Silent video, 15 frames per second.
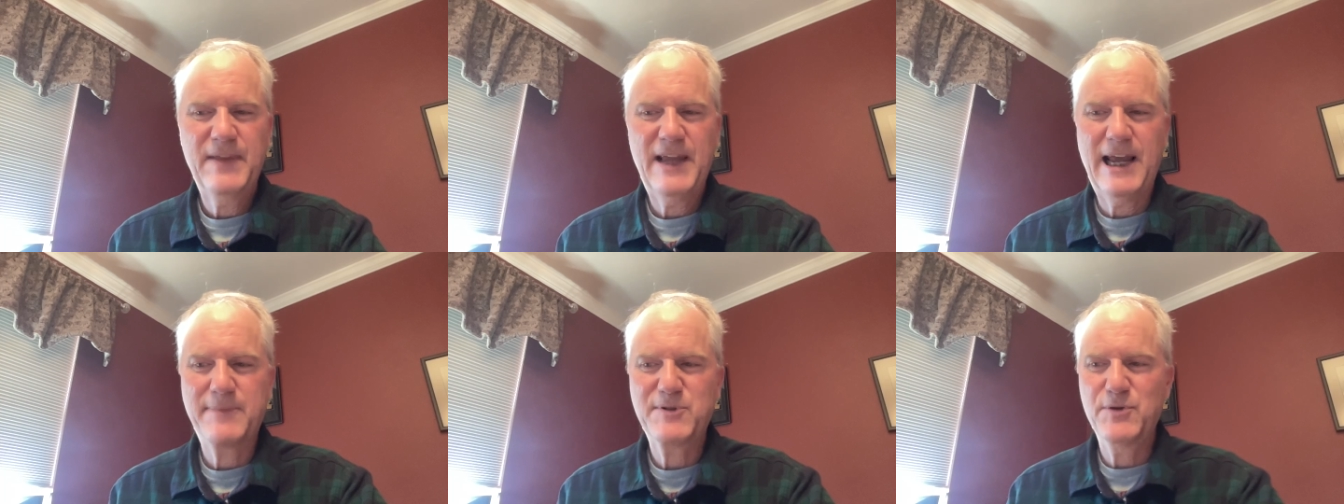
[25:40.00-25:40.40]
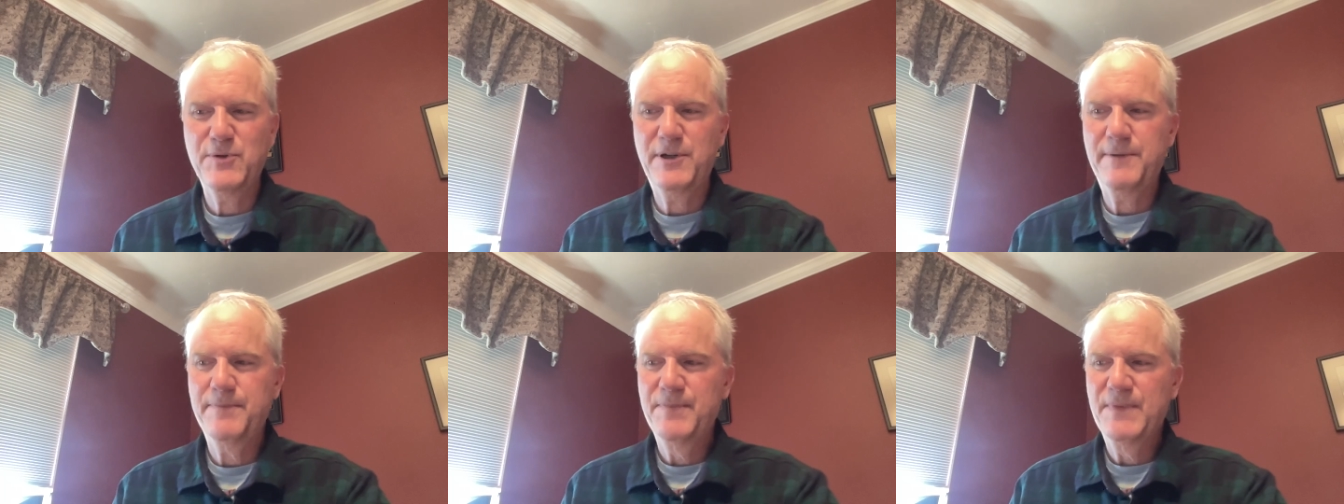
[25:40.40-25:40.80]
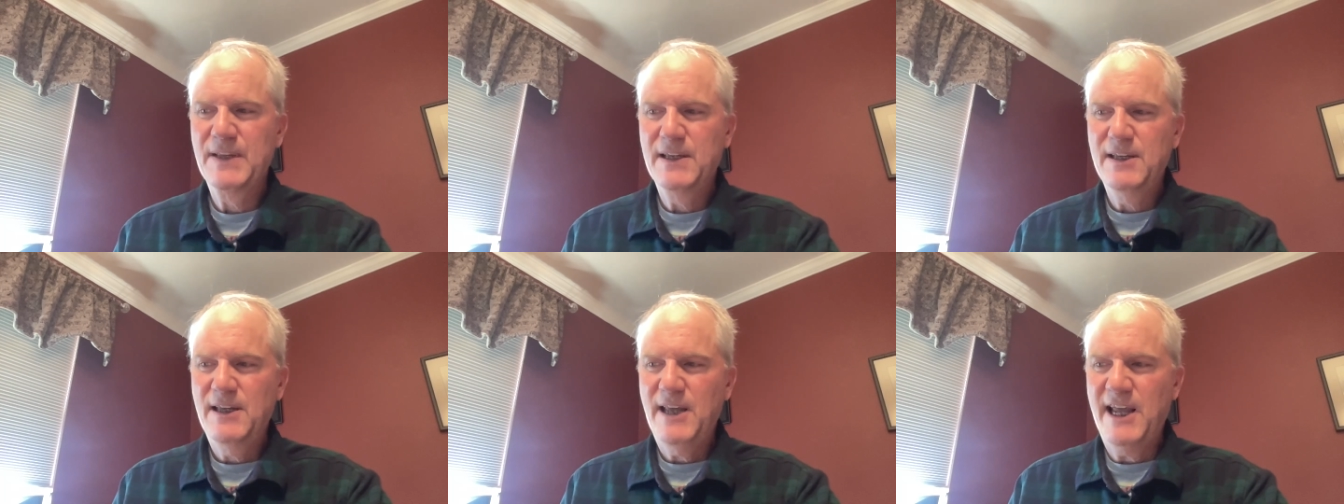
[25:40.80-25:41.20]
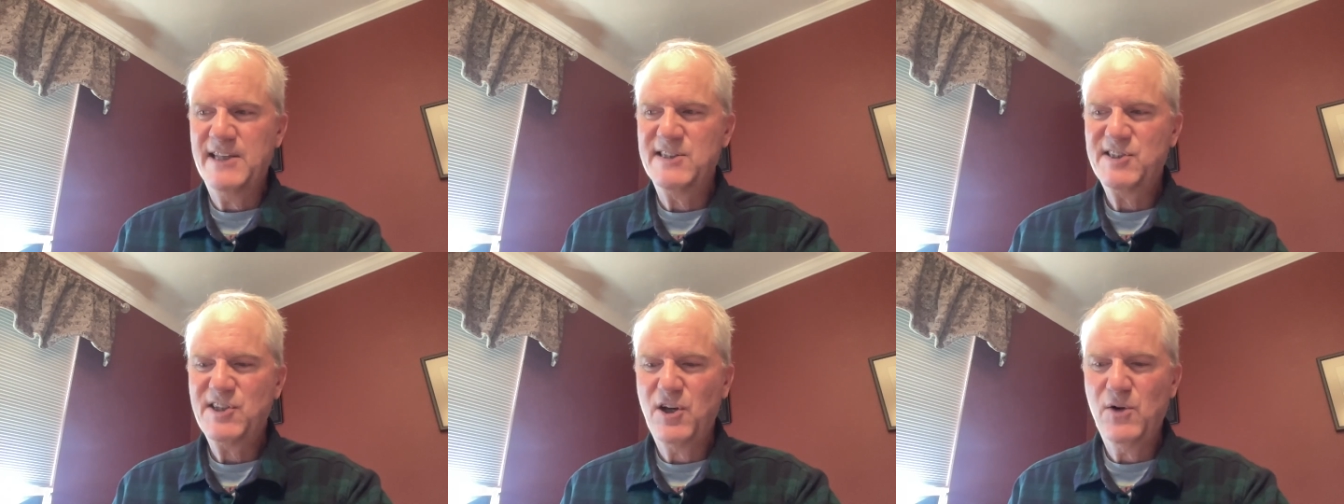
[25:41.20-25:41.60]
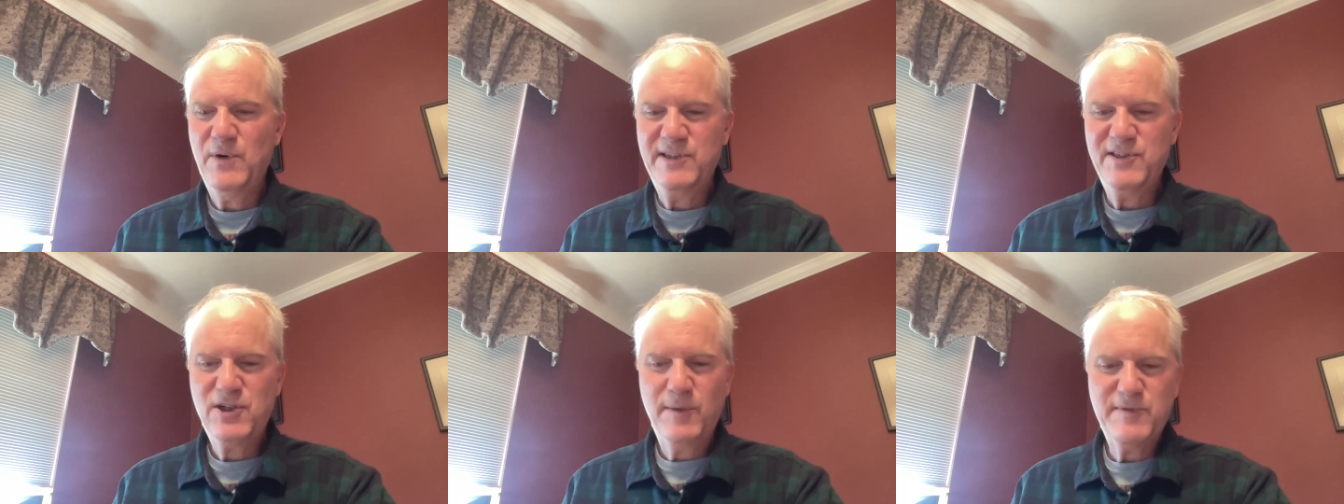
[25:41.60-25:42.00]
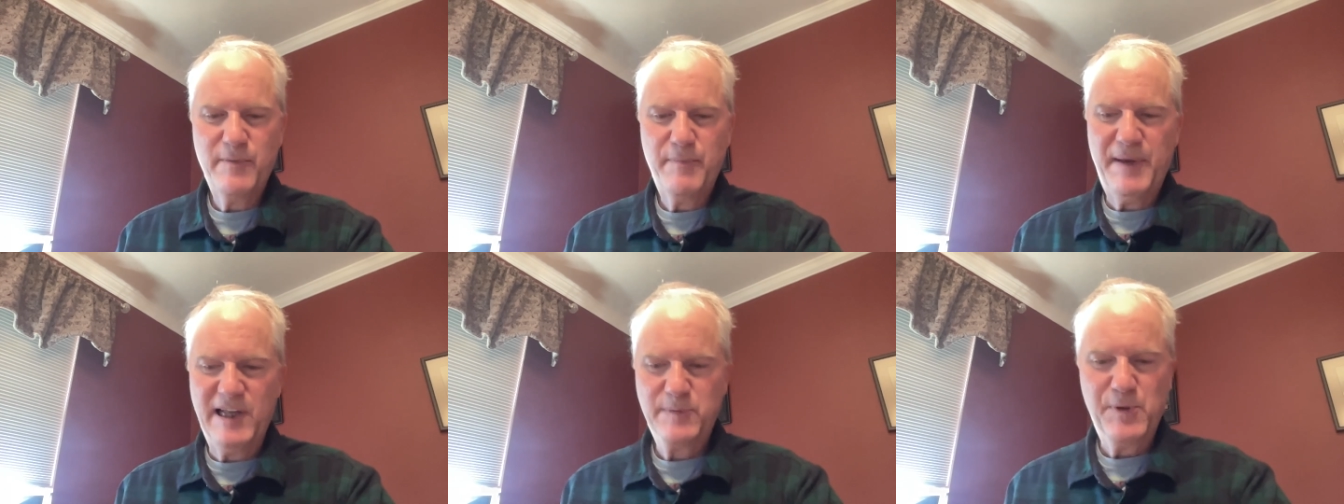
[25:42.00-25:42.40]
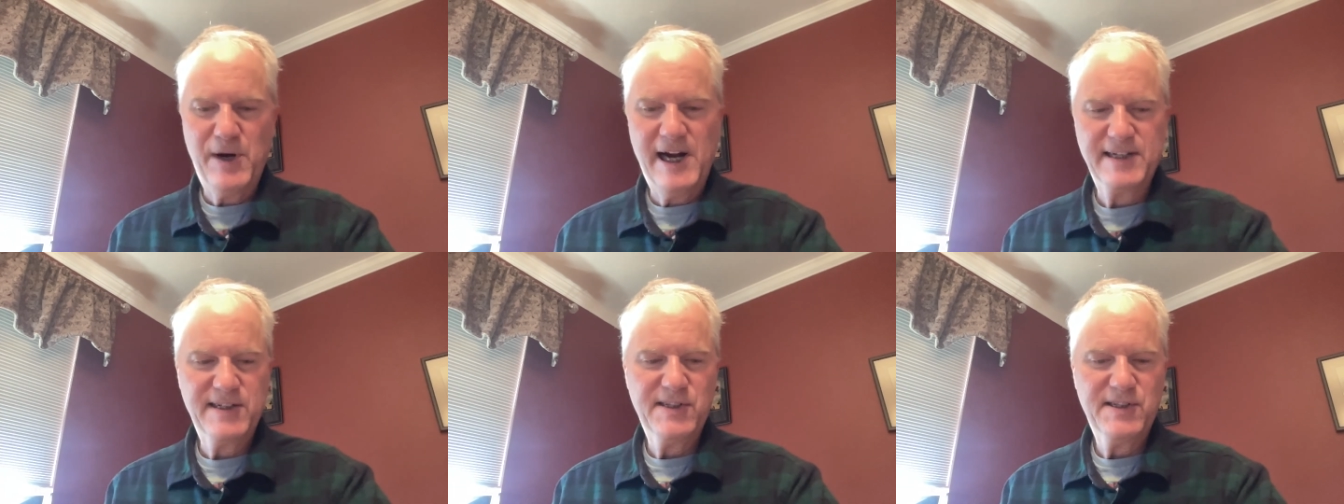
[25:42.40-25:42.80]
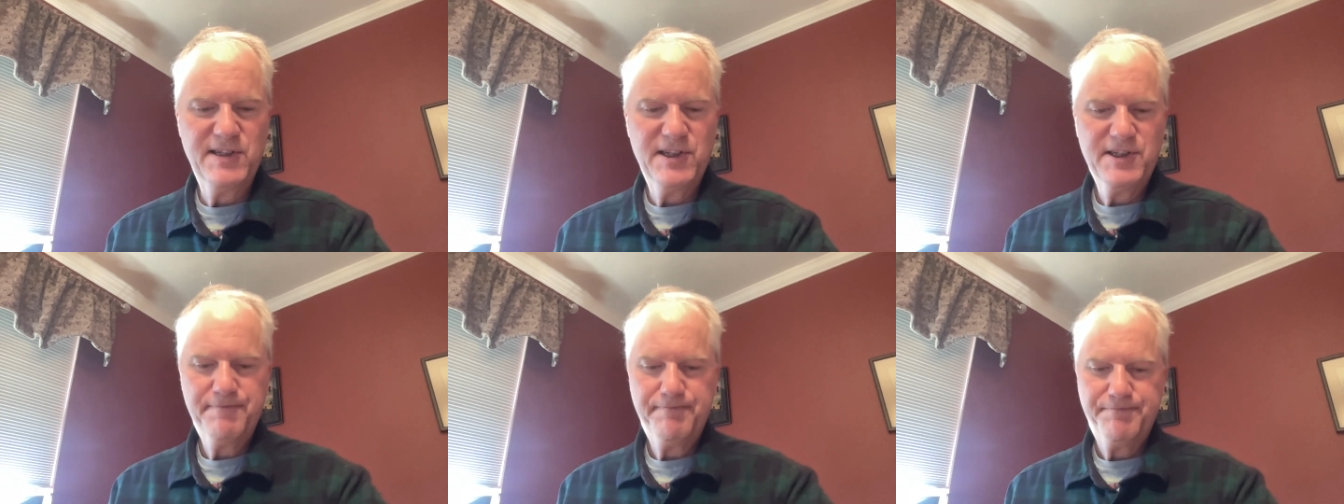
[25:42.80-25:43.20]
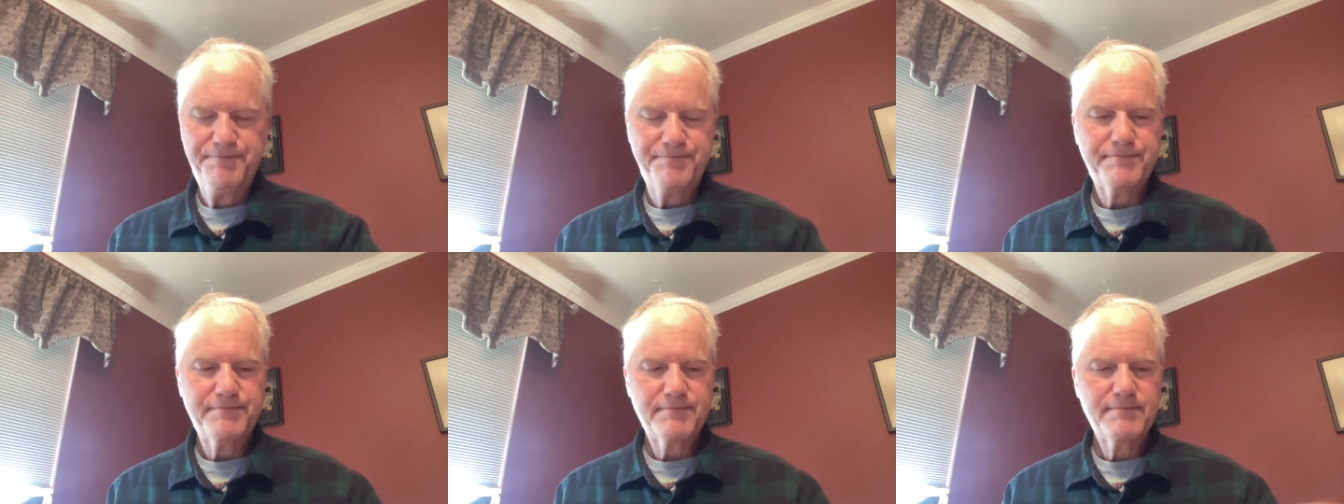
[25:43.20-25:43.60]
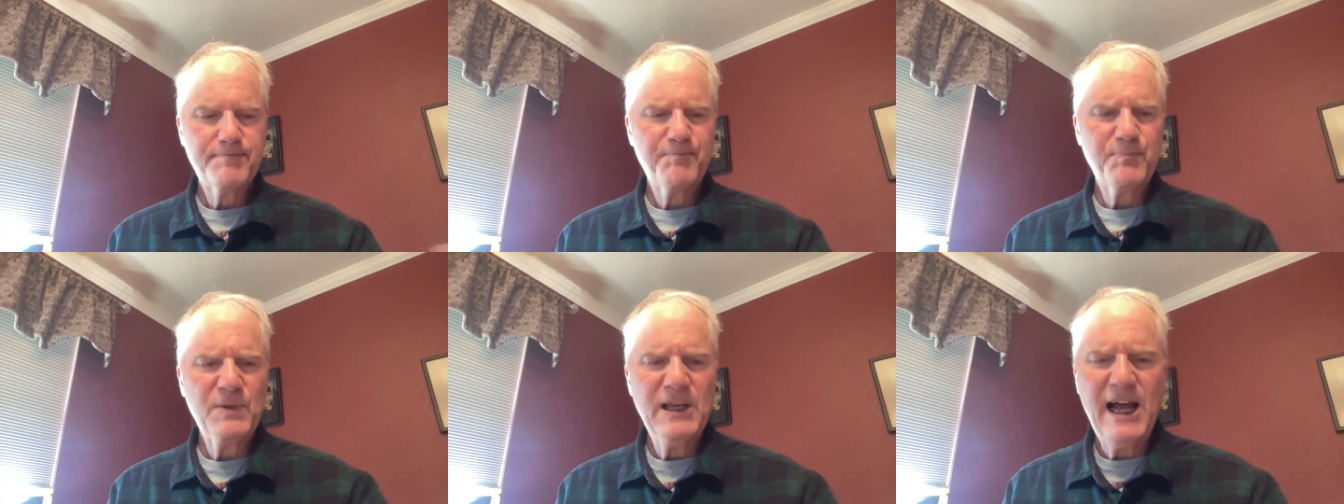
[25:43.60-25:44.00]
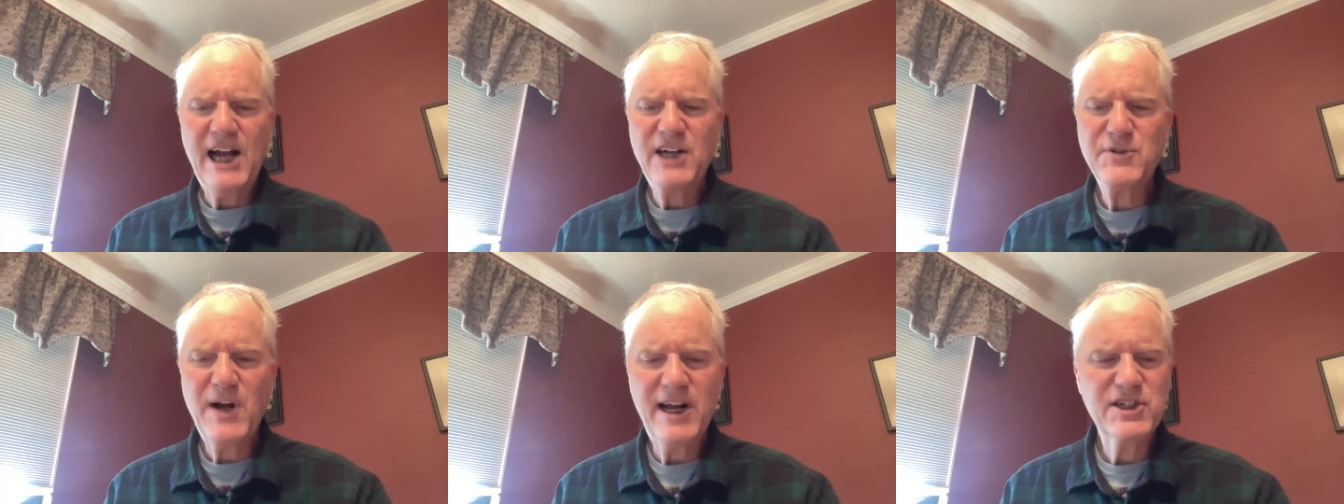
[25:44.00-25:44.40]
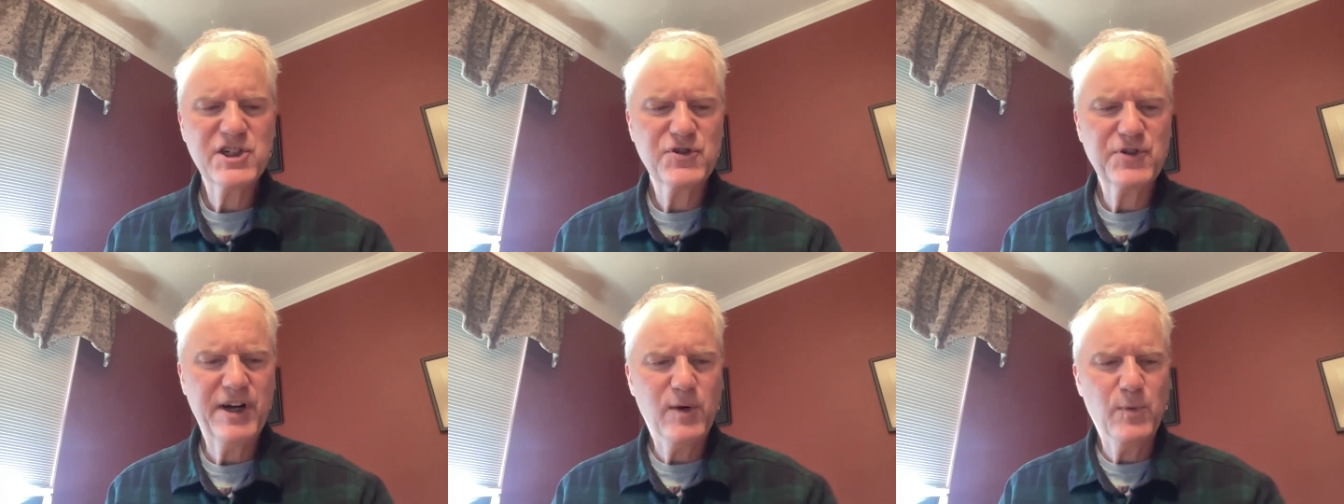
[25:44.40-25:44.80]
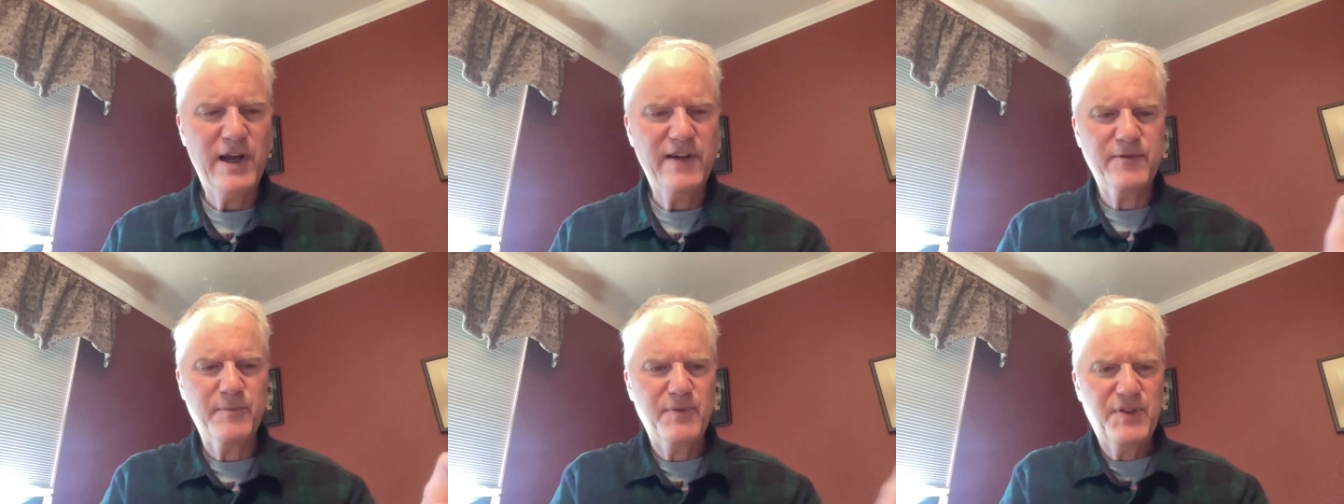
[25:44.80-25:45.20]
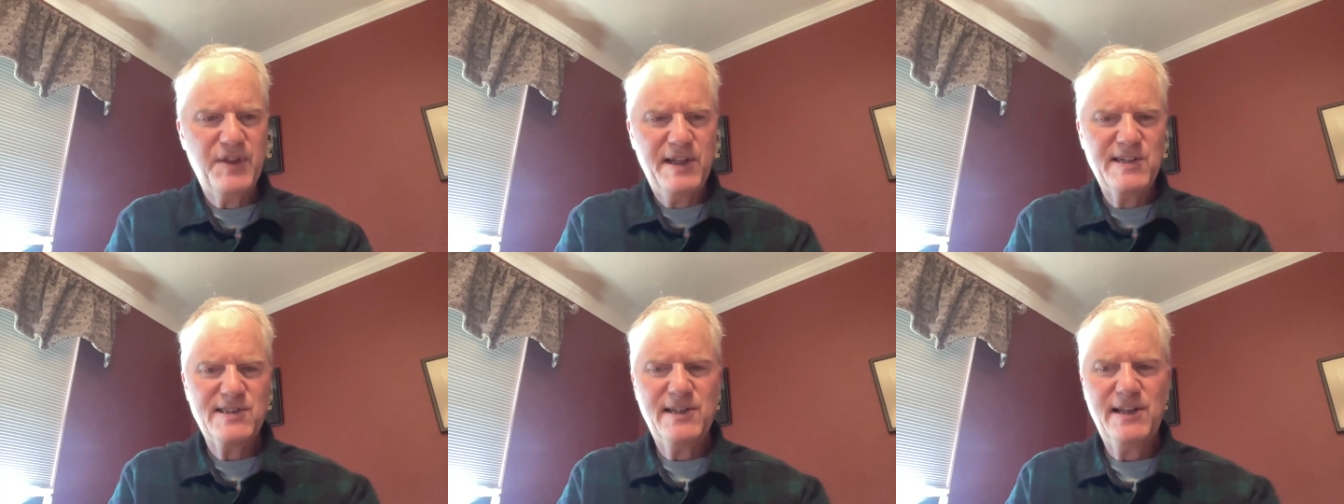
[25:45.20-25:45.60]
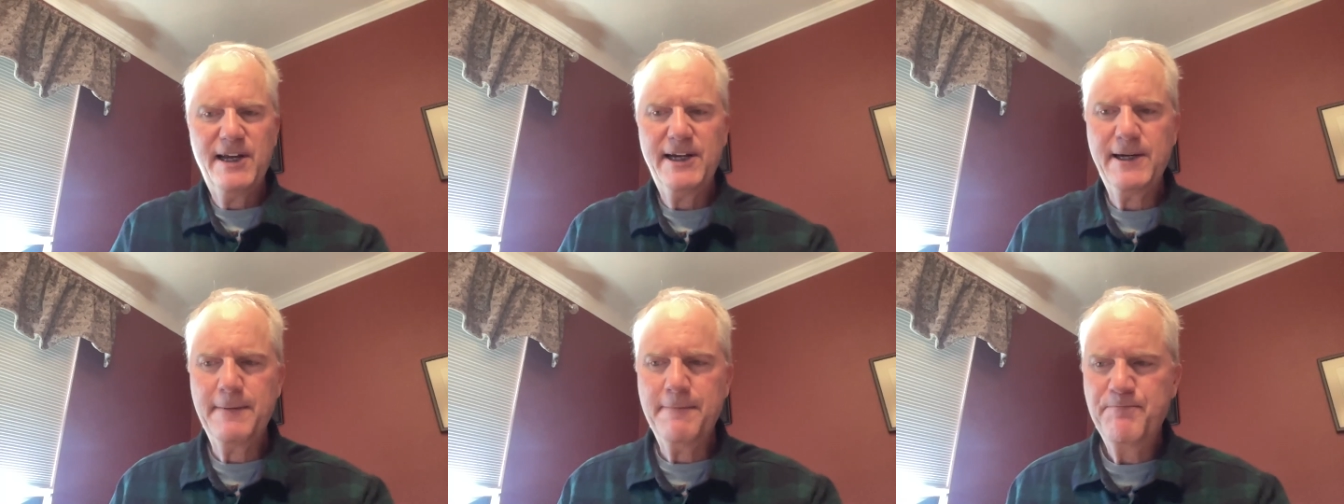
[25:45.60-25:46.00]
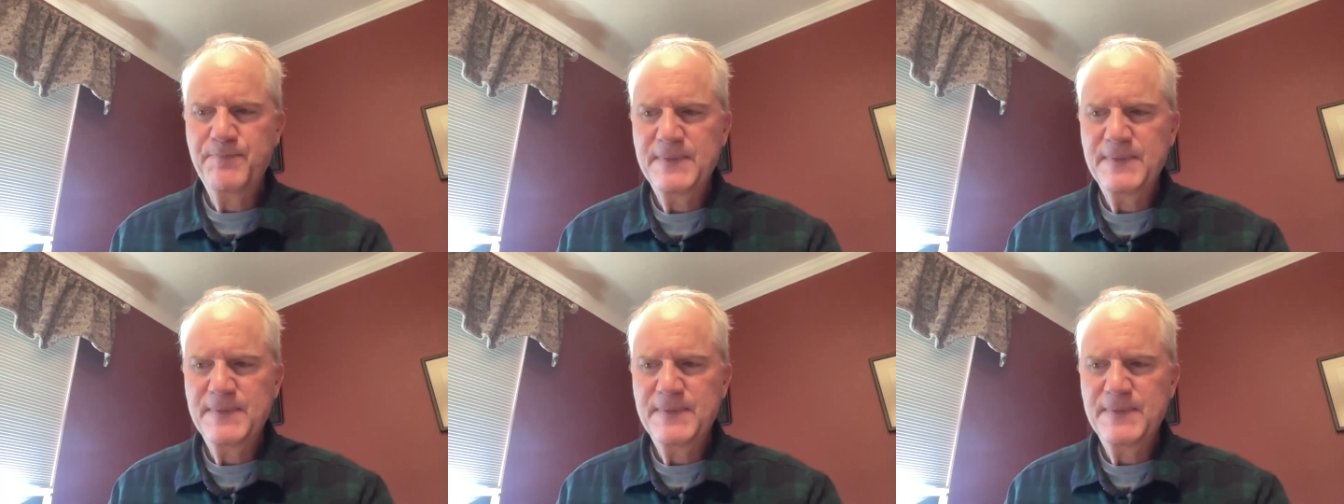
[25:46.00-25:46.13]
Absolutely. And so, in terms of best practices, I try to stray away from things like